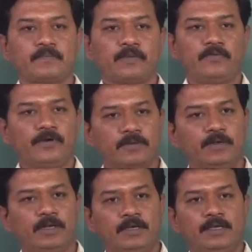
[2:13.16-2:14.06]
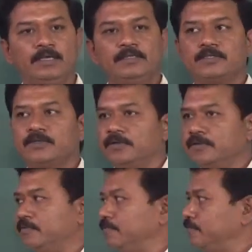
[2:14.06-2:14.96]
formula.
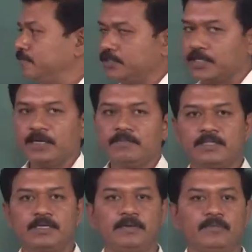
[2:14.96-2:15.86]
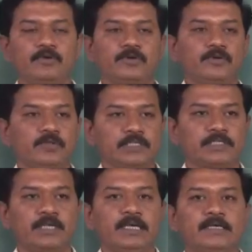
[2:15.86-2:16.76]
So general method I am going to do
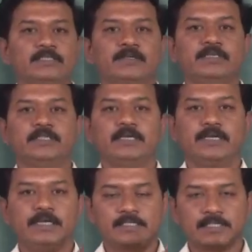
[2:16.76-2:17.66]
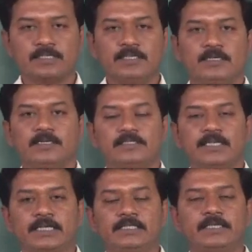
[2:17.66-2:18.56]
this. So in the next
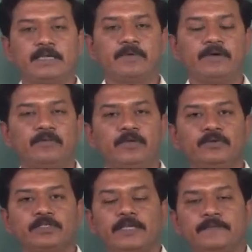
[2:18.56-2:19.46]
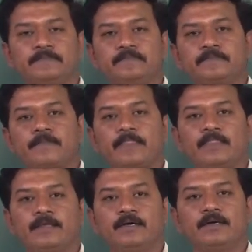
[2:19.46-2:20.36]
second type I will be using
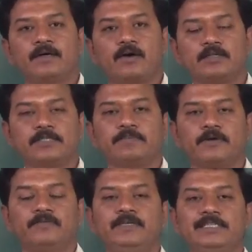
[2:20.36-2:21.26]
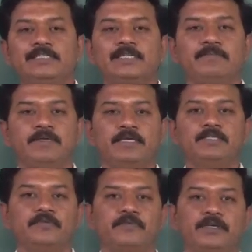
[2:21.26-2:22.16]
the concept of discriminant
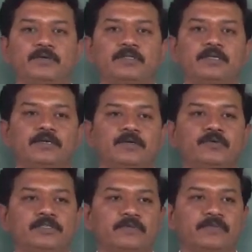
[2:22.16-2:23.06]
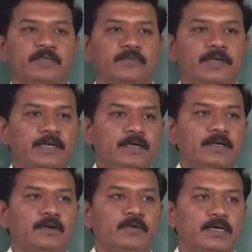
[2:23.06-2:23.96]
to find out the roots of a given
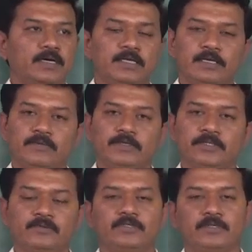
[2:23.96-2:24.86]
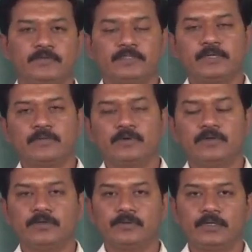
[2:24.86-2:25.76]
quadratic equation, which I am going
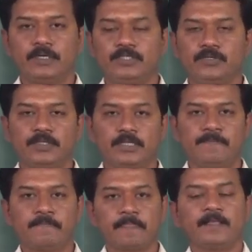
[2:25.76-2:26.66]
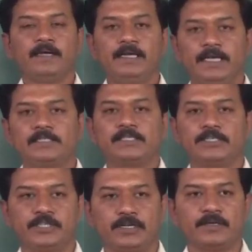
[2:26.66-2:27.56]
to teach you in the next
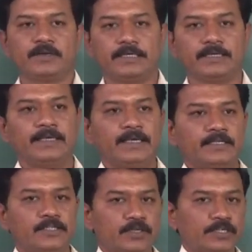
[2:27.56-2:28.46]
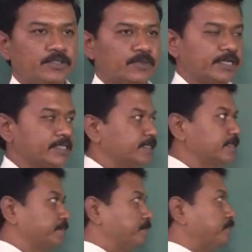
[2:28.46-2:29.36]
session, right? So in
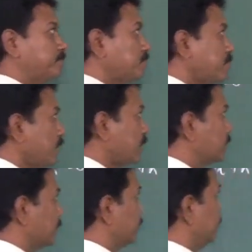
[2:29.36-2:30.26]
today's session